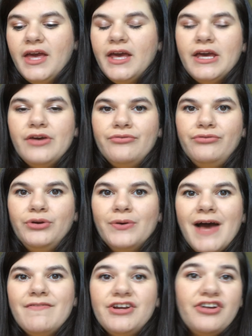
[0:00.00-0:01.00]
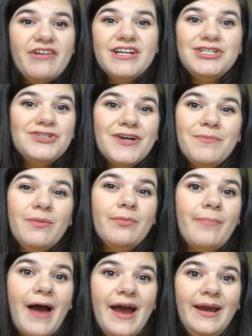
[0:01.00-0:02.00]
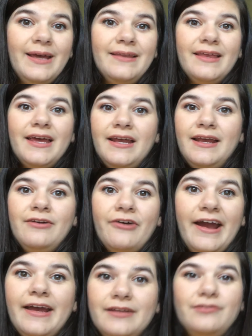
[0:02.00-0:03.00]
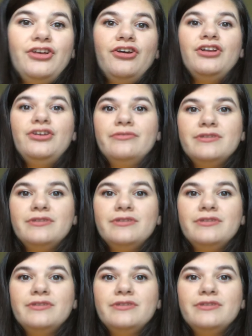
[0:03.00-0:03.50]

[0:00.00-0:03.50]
If you have it in your registry and people buy it, then great, you can use